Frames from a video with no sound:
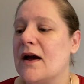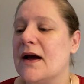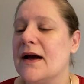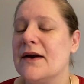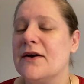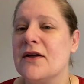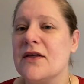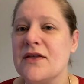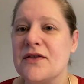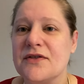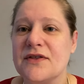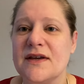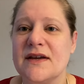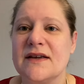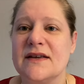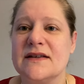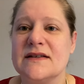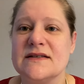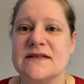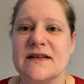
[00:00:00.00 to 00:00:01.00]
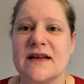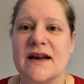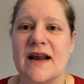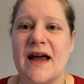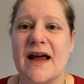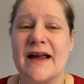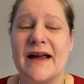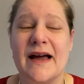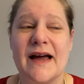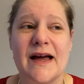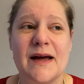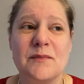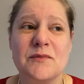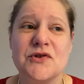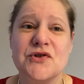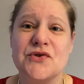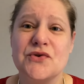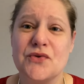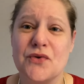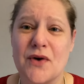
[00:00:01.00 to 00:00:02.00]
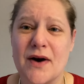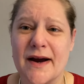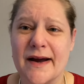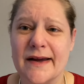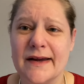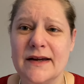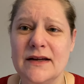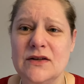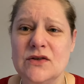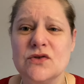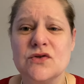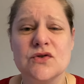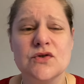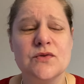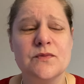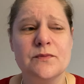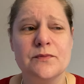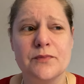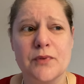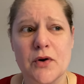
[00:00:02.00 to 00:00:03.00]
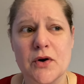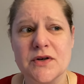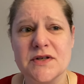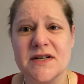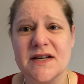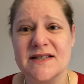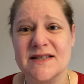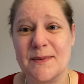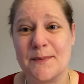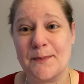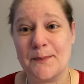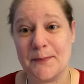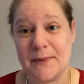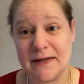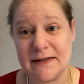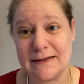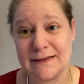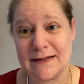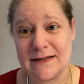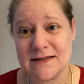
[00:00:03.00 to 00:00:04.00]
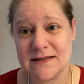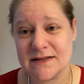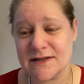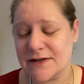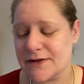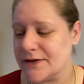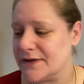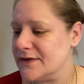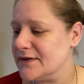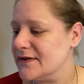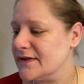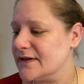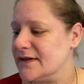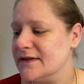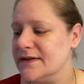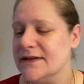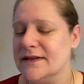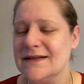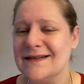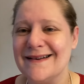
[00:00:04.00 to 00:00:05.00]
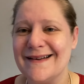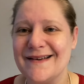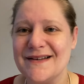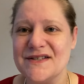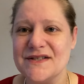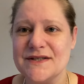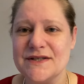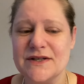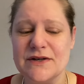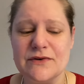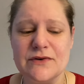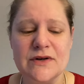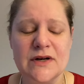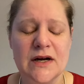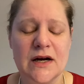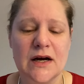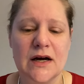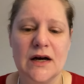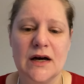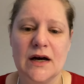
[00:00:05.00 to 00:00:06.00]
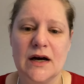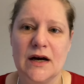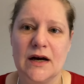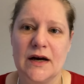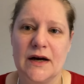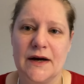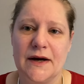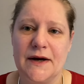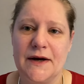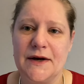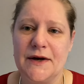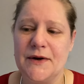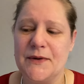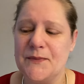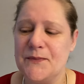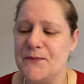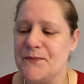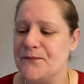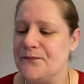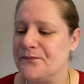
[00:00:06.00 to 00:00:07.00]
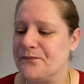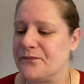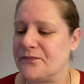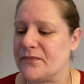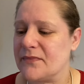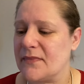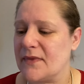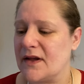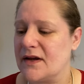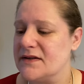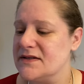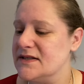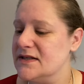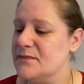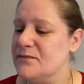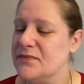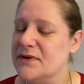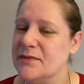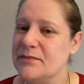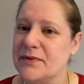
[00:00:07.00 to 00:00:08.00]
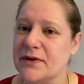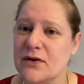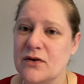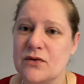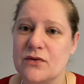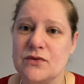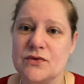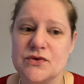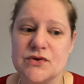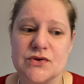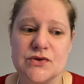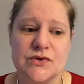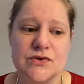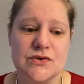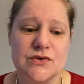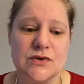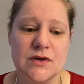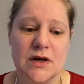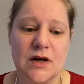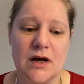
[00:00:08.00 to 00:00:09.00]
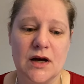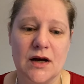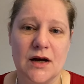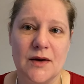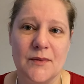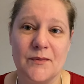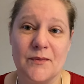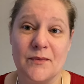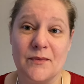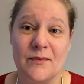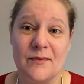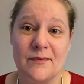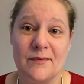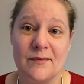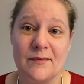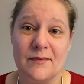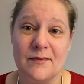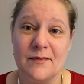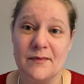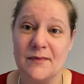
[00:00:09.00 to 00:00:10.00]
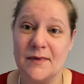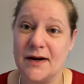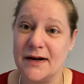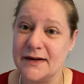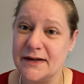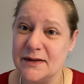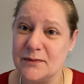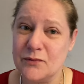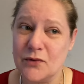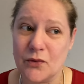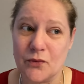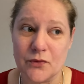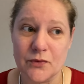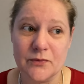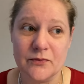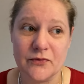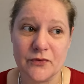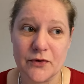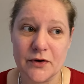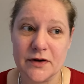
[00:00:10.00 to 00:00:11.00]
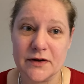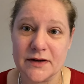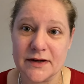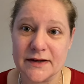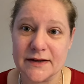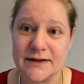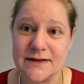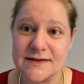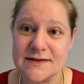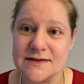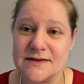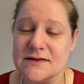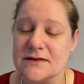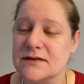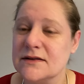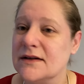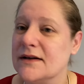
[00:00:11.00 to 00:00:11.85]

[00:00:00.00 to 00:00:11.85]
Another thing is that I am trying to purchase a bit less yarn than I did last year, simply because I need more room for it, I guess.